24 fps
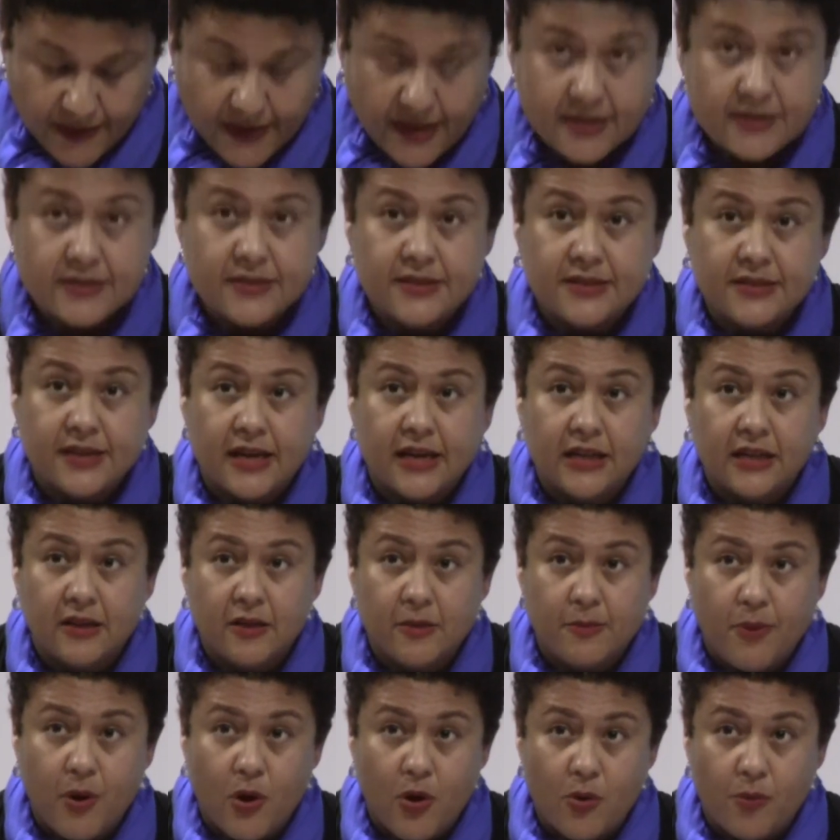That's the title of
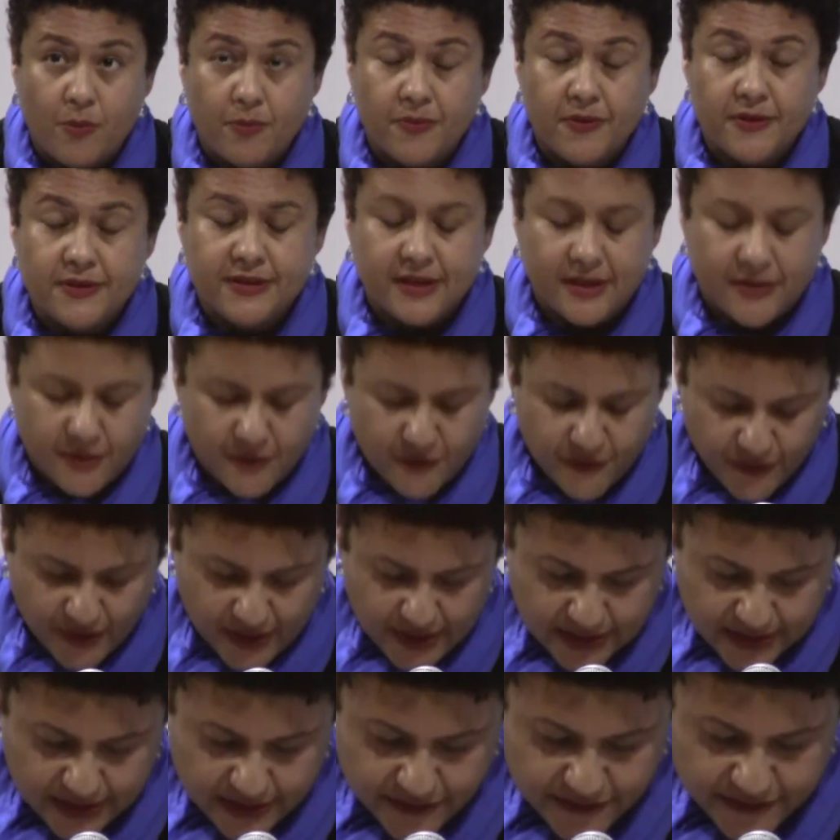the poem, The Death of
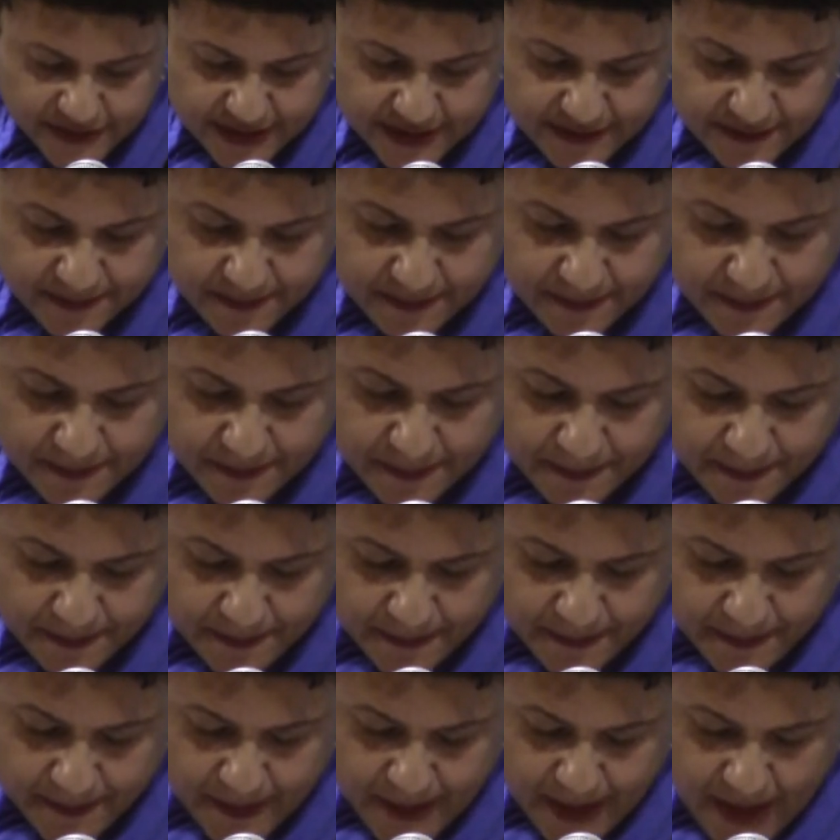Fred Clifton.
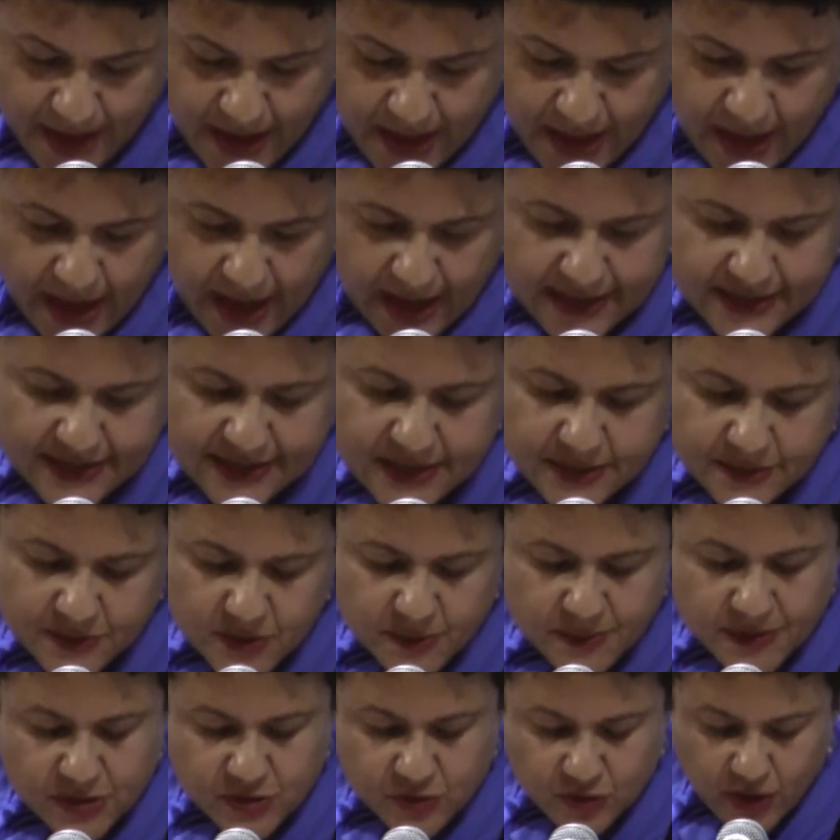I seem
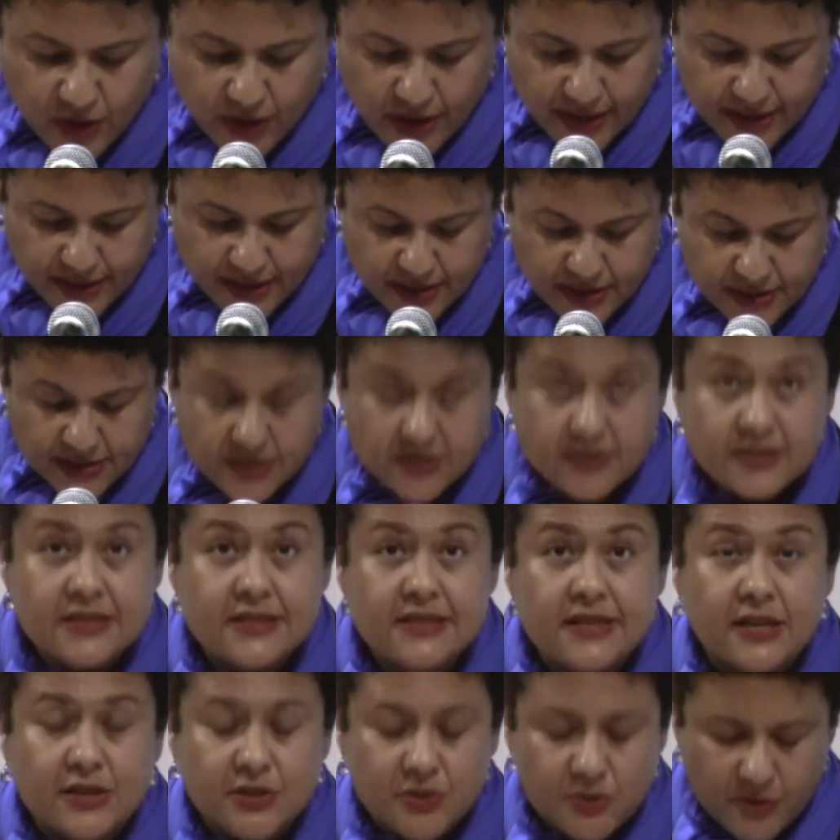to be drawn to the
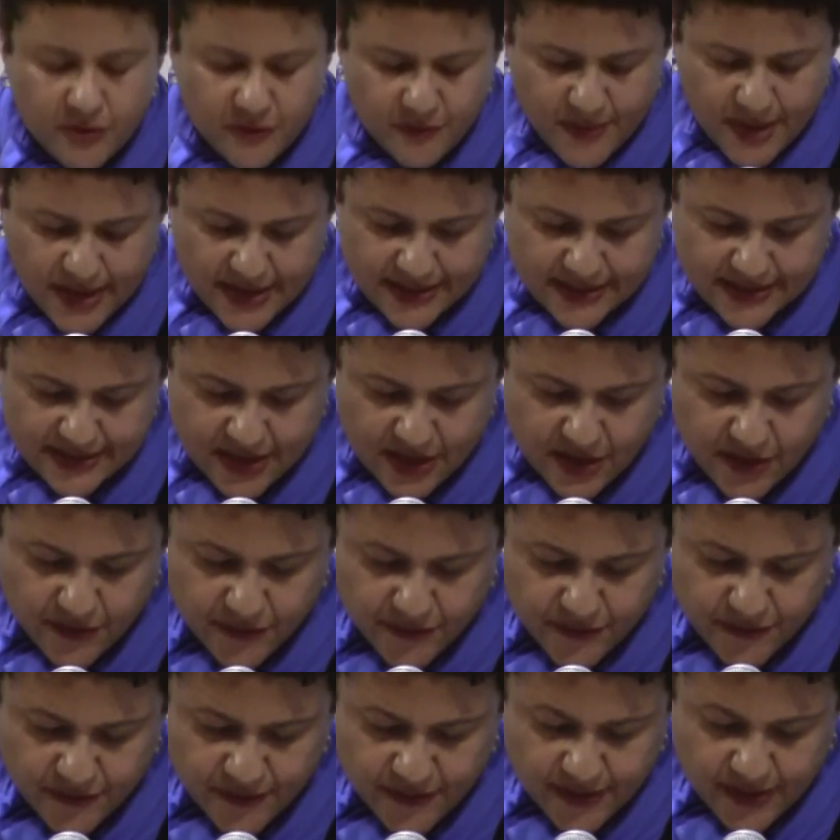center of
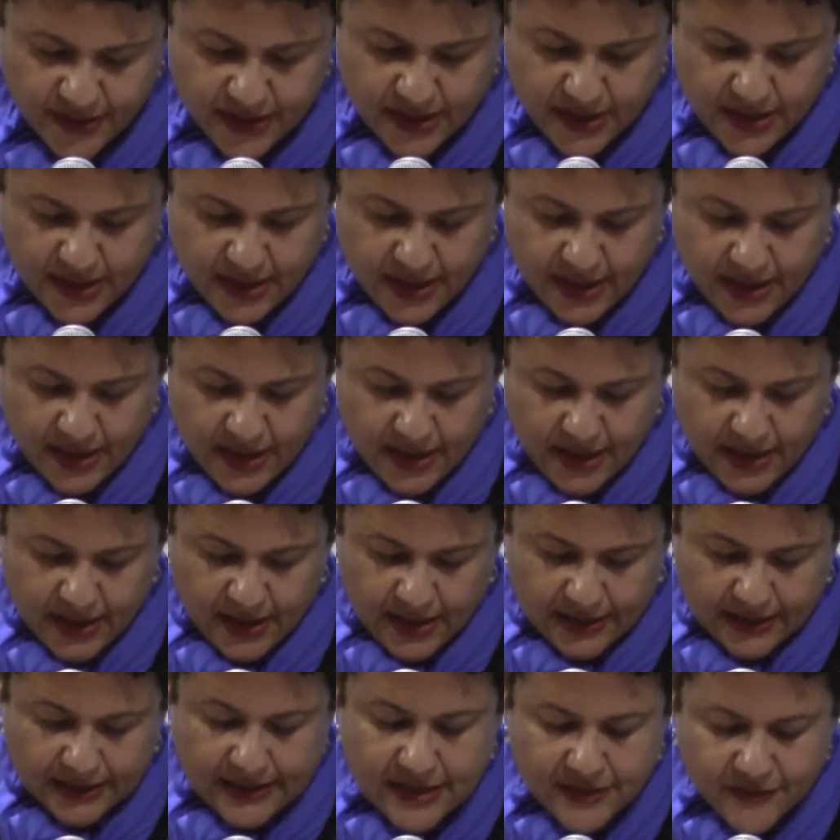myself,
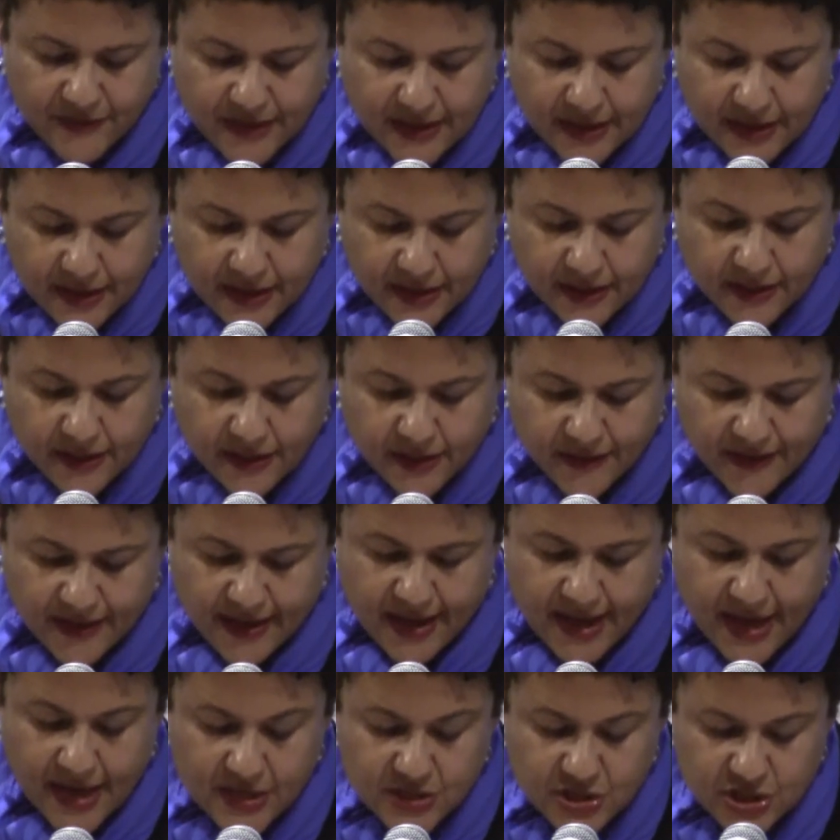leaving the
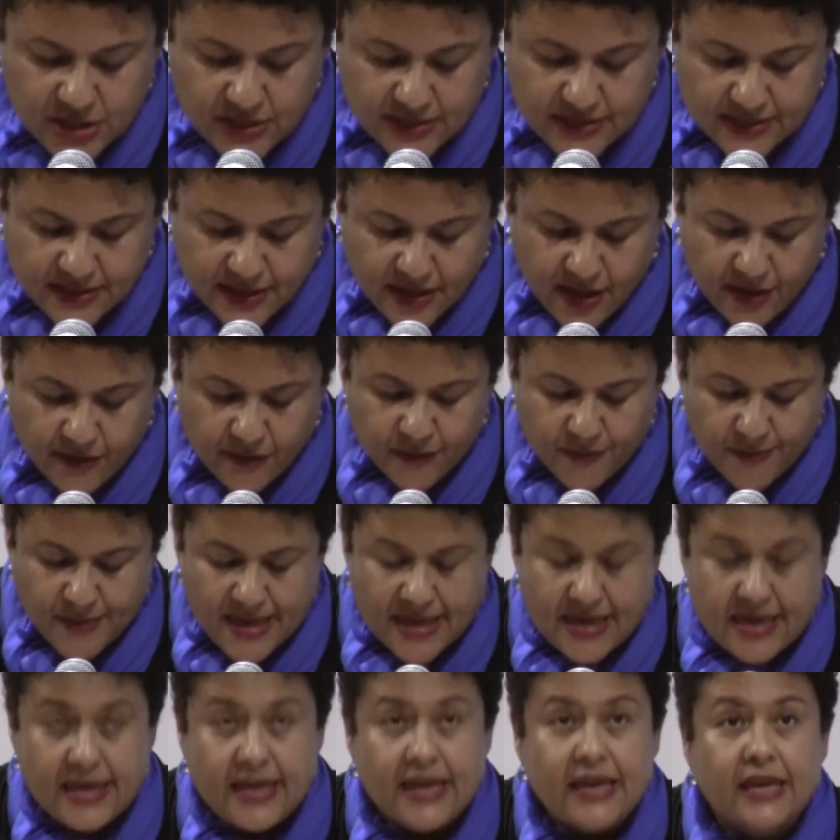edges of
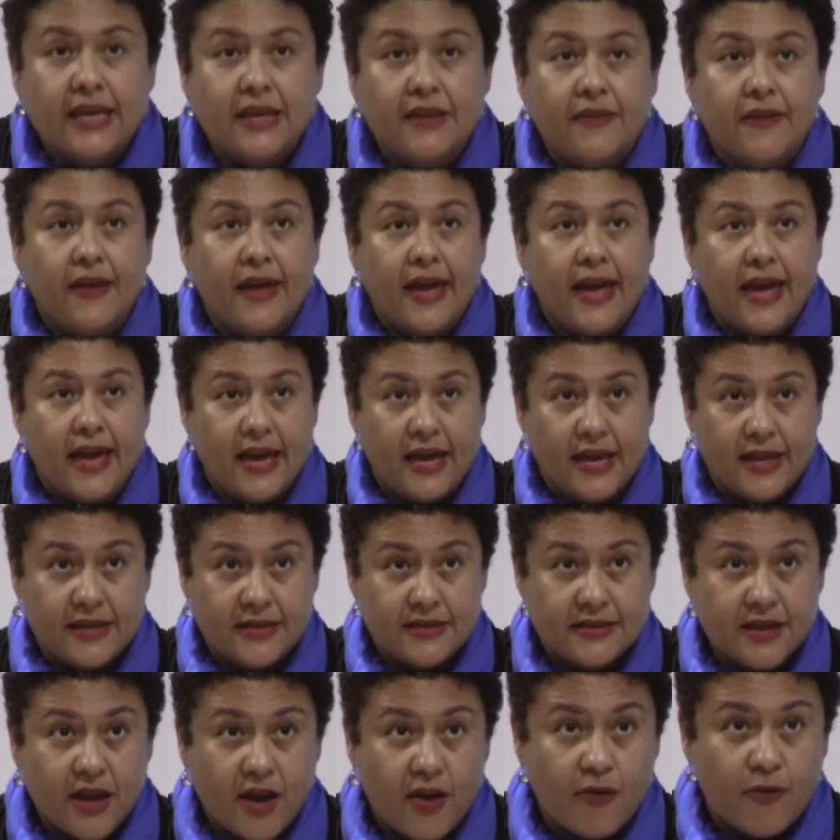me in the
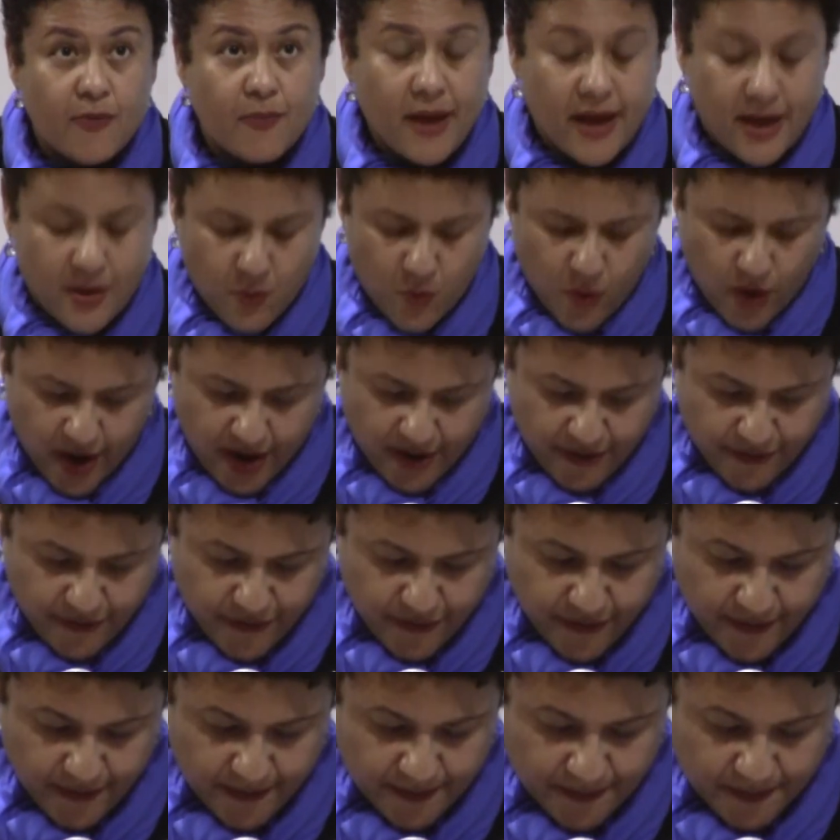hands of my wife.